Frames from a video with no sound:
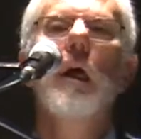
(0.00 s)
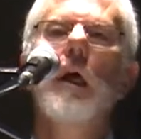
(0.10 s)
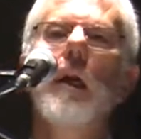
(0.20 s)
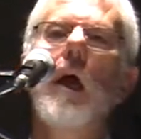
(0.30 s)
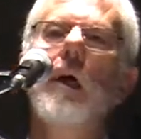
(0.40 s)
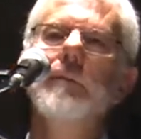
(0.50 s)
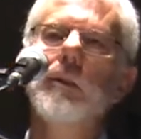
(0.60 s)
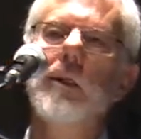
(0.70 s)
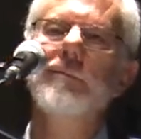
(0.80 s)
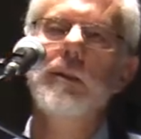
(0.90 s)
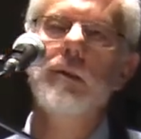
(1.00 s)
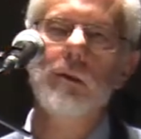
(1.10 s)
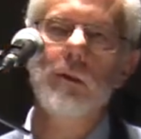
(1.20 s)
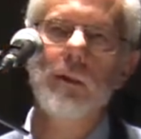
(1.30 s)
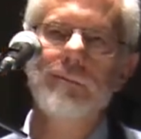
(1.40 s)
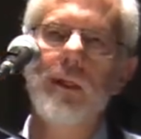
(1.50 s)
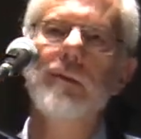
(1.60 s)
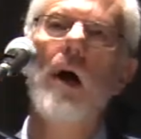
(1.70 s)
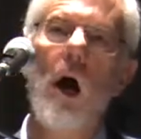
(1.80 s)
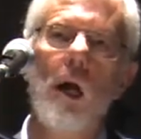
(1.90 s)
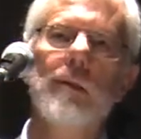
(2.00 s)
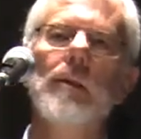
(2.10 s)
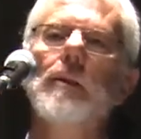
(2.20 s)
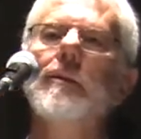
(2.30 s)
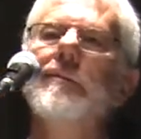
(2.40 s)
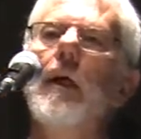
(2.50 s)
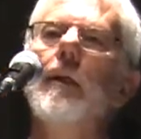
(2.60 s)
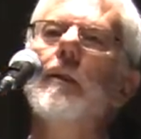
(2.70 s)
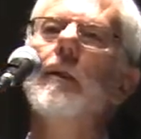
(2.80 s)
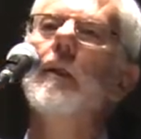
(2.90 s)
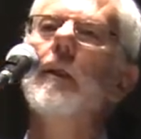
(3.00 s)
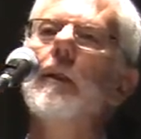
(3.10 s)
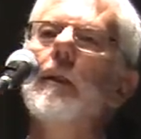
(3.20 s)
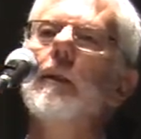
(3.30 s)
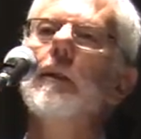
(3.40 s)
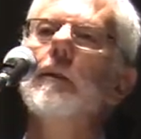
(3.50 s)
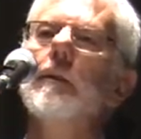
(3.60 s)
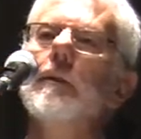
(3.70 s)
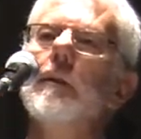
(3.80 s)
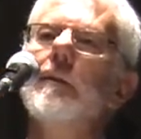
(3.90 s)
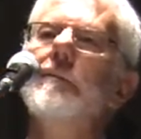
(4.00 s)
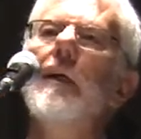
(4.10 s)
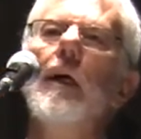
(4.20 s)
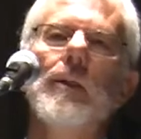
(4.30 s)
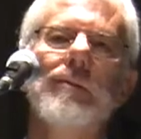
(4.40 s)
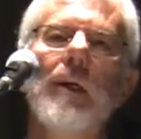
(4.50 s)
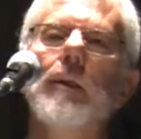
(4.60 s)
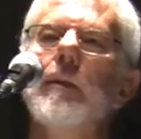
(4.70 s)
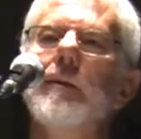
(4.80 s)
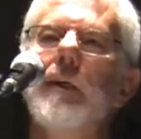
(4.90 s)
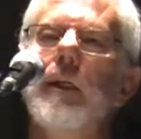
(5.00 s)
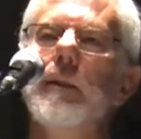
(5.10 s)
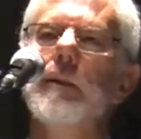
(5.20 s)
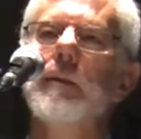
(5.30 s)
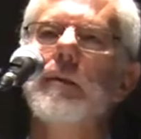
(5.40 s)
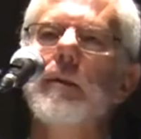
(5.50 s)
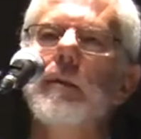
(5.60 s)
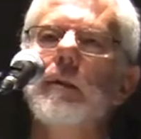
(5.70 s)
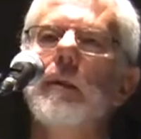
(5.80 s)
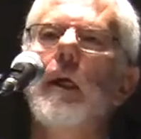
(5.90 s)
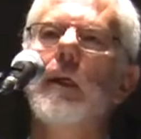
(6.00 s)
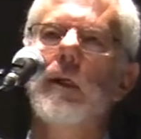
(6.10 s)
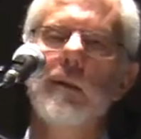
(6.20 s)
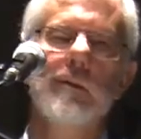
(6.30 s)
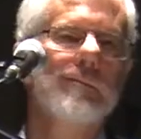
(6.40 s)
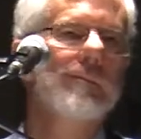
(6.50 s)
and how much I've enjoyed being part of this event, a very special event. Thank you.